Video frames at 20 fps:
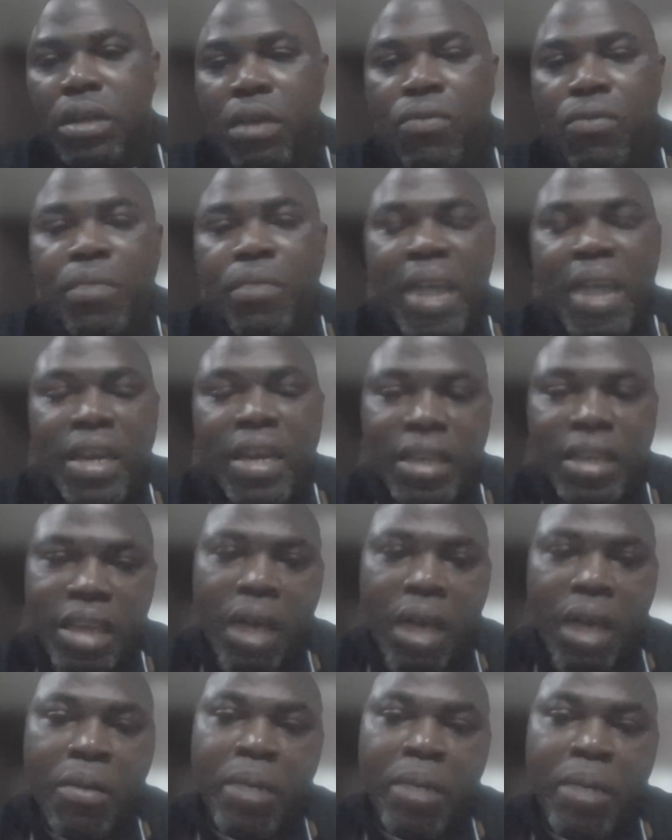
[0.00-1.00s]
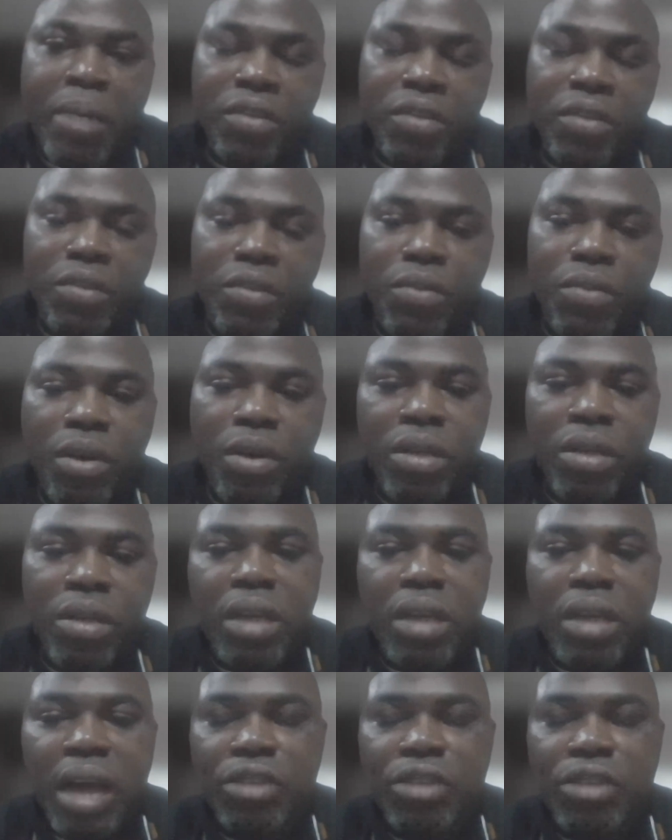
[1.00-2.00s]
women in our part of the world
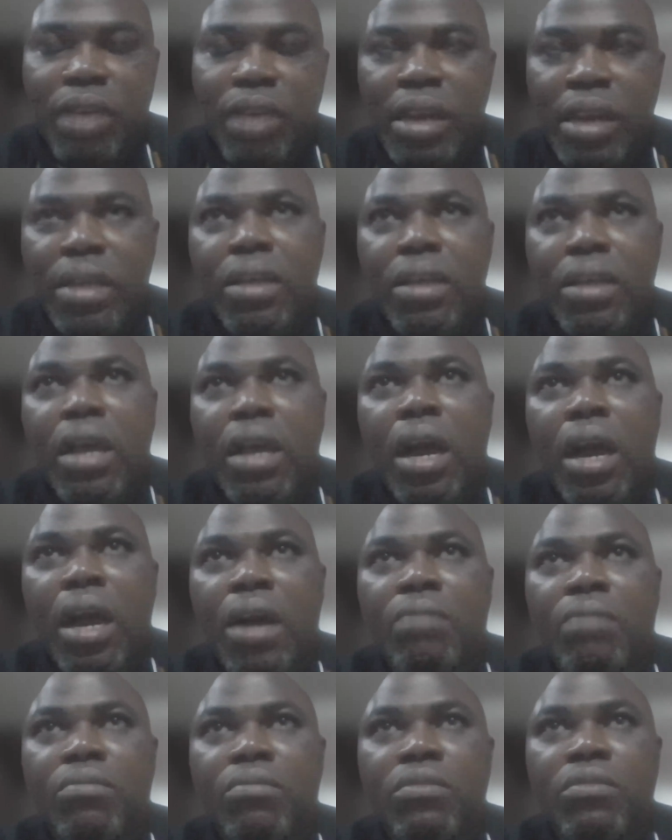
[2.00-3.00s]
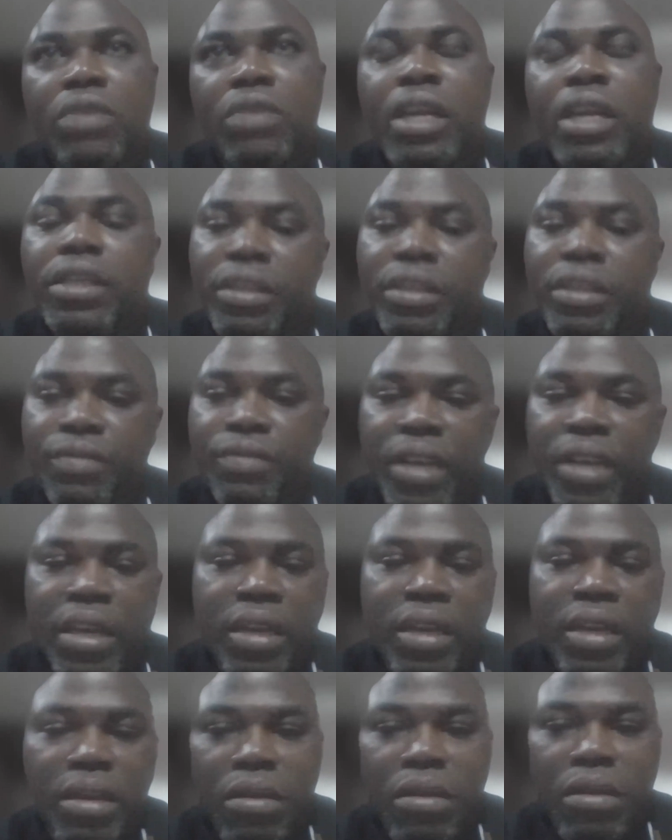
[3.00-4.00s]
actually um,
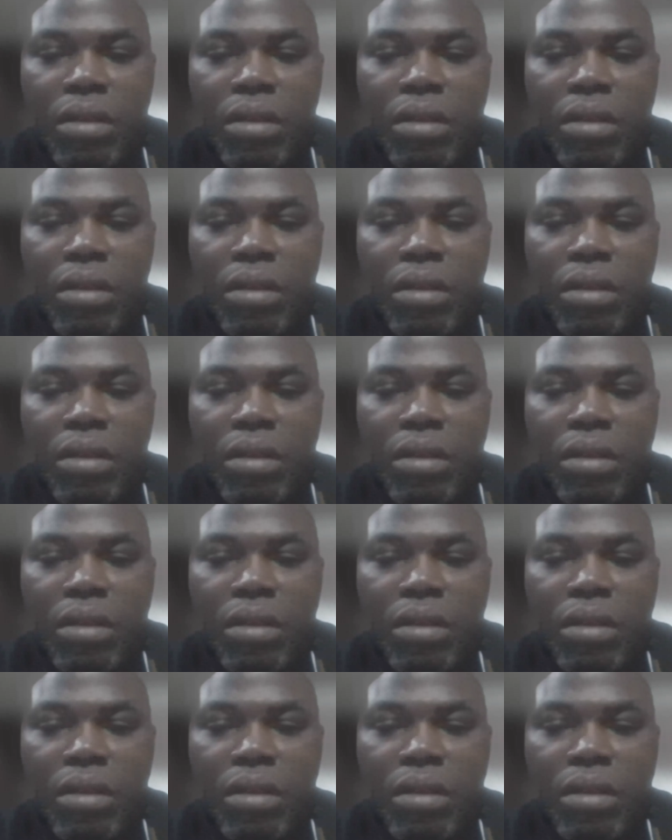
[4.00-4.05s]
relatively